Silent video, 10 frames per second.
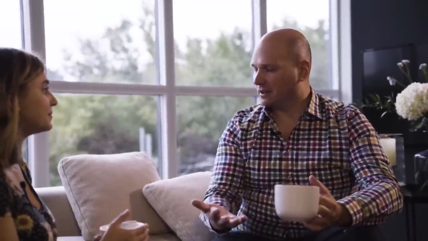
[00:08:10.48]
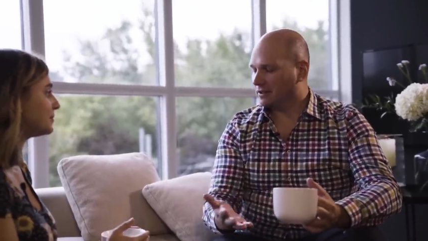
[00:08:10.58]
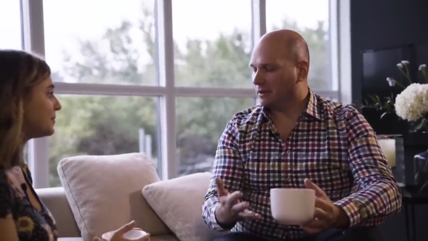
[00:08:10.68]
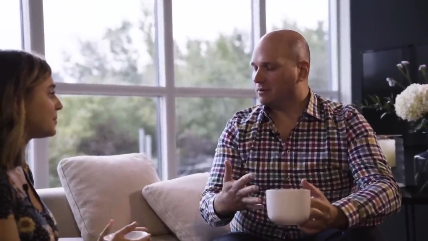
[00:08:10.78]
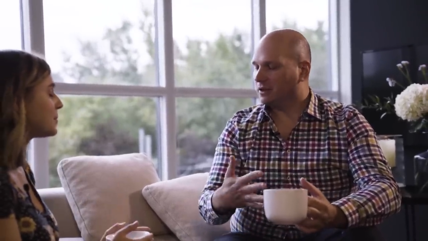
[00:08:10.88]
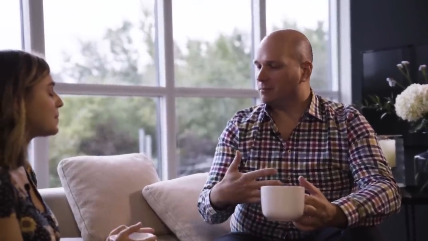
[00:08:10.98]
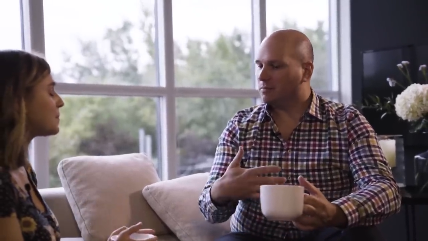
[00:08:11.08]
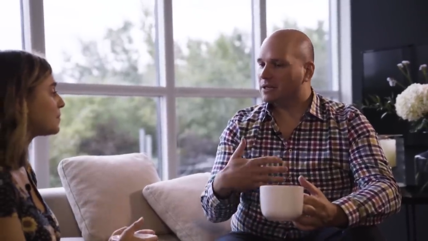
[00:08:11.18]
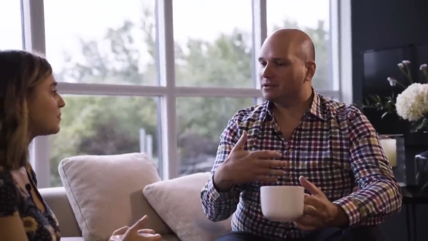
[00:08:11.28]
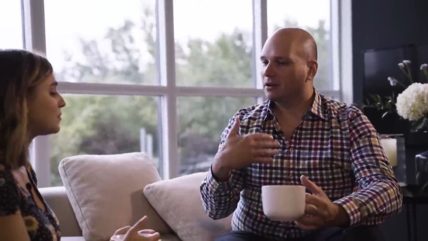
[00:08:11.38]
Speaker 1: concept.
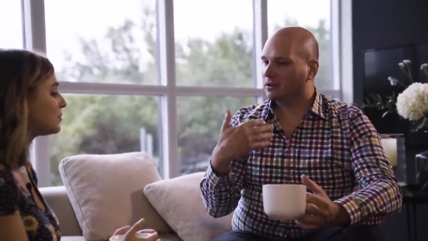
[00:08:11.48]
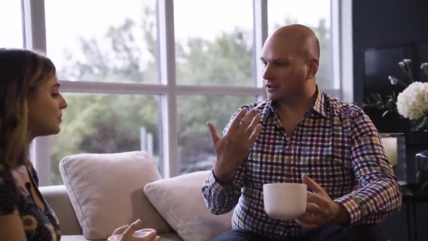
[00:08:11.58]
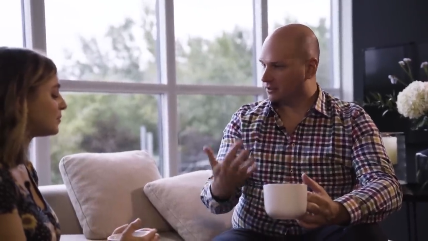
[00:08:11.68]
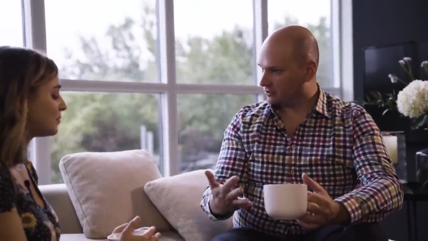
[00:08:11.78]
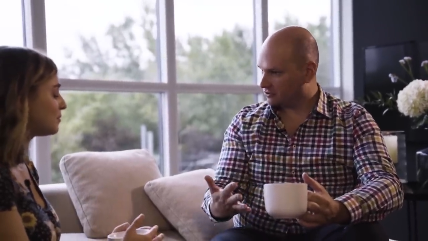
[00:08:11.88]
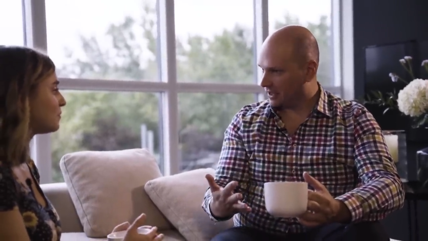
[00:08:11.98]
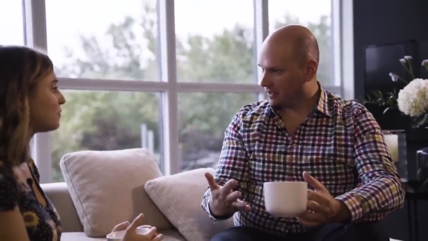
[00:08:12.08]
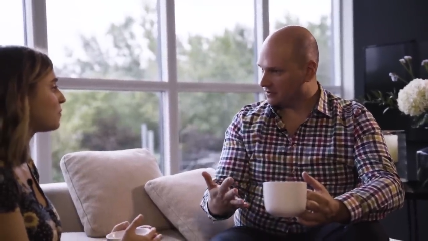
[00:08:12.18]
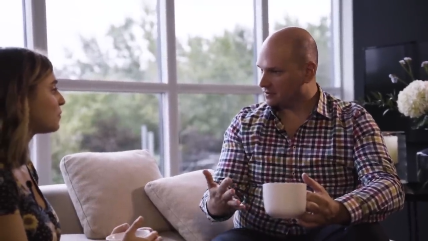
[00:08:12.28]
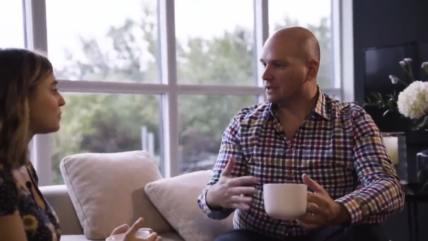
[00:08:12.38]
They're based on clinical
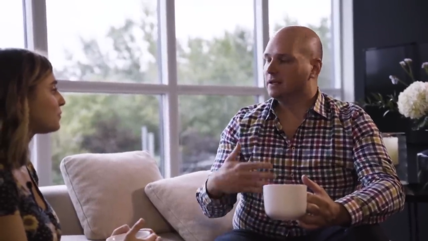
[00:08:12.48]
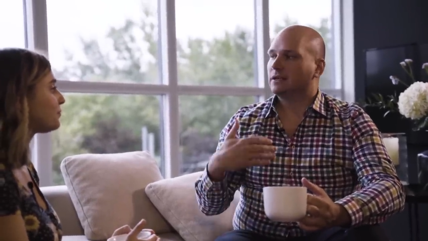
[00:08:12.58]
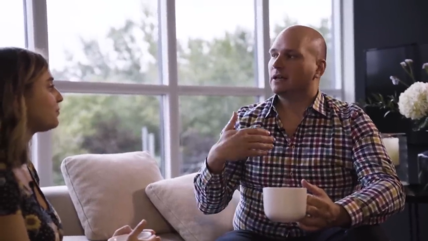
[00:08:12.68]
trials